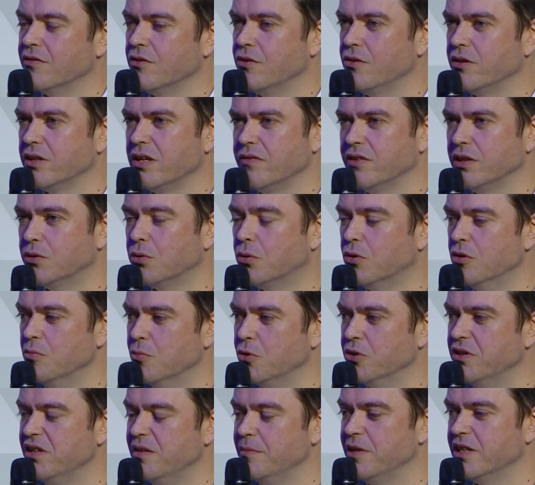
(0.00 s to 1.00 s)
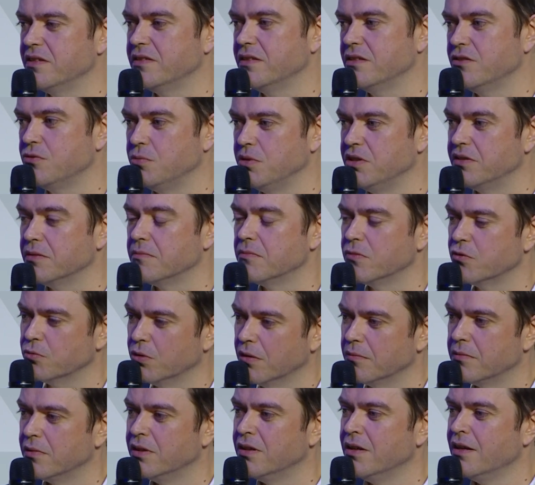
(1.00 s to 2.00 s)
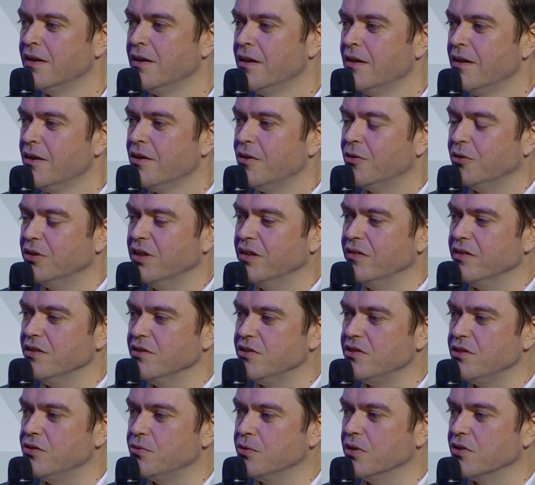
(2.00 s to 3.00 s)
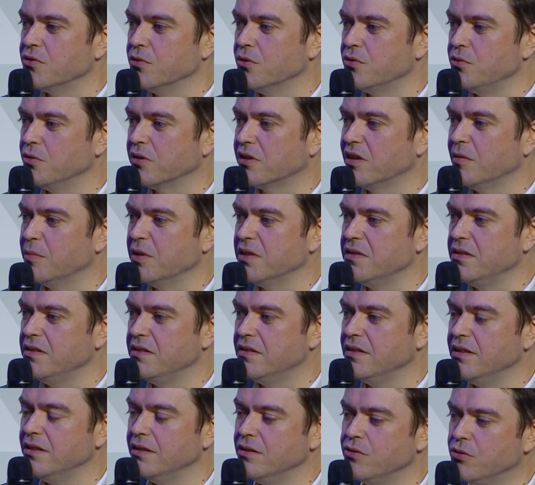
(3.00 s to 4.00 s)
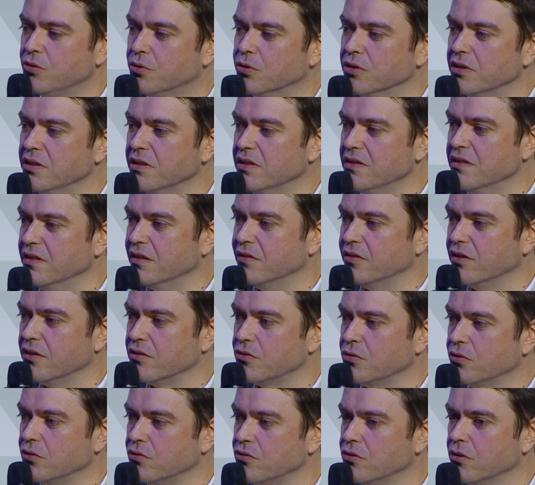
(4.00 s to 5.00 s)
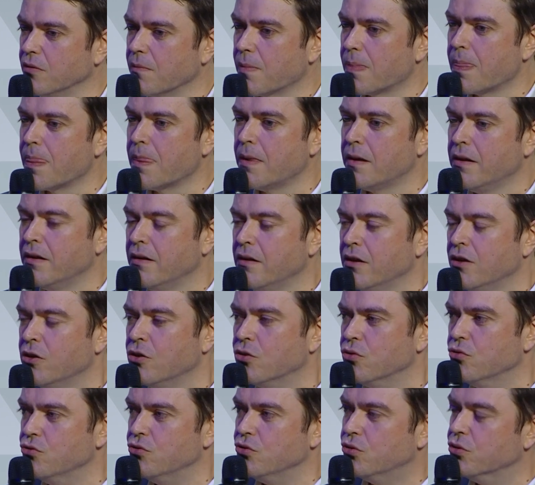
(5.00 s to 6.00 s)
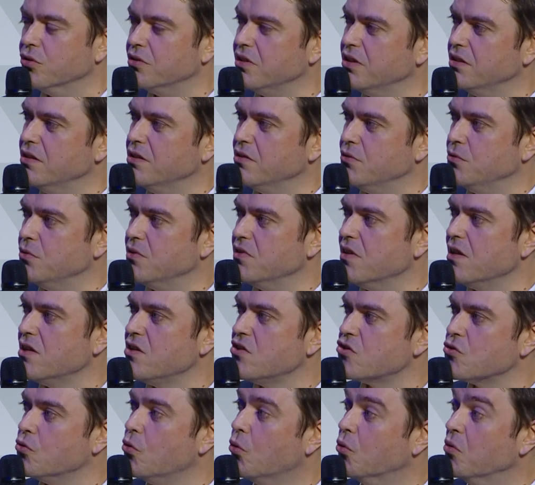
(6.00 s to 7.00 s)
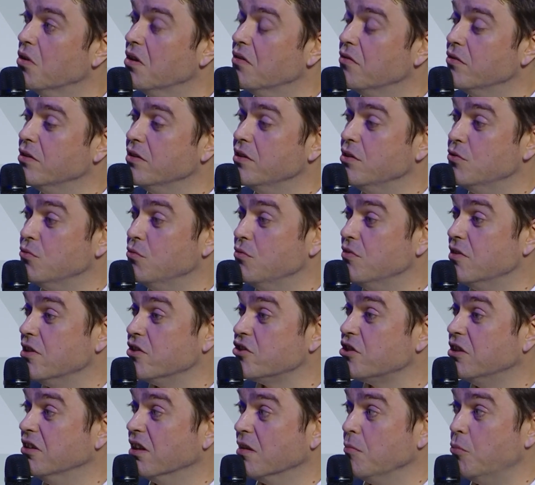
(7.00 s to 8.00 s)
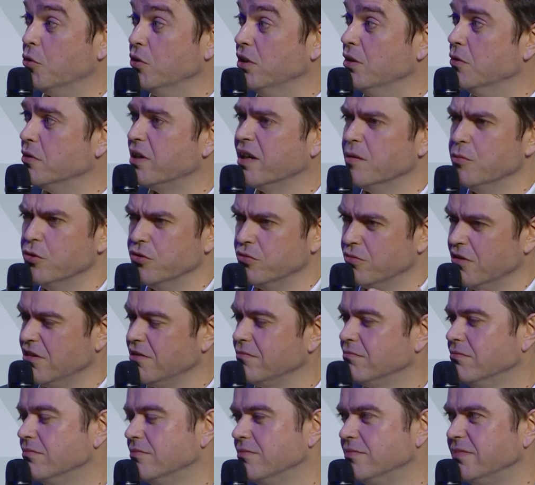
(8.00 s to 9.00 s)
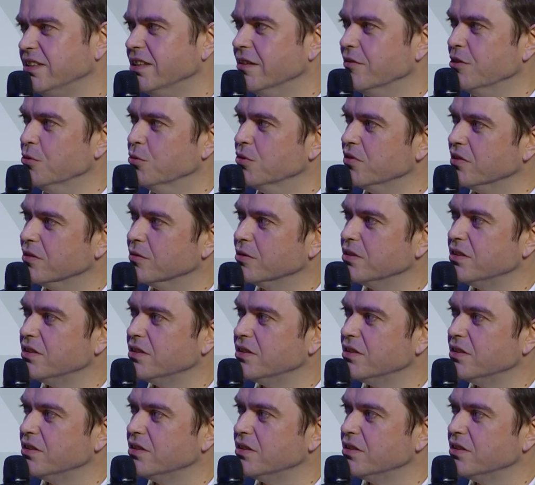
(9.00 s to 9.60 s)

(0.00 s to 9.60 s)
there were too many servers, there were too many modems, etc. And we did an overcapacity with respect to infrastructure. For use, we had uses that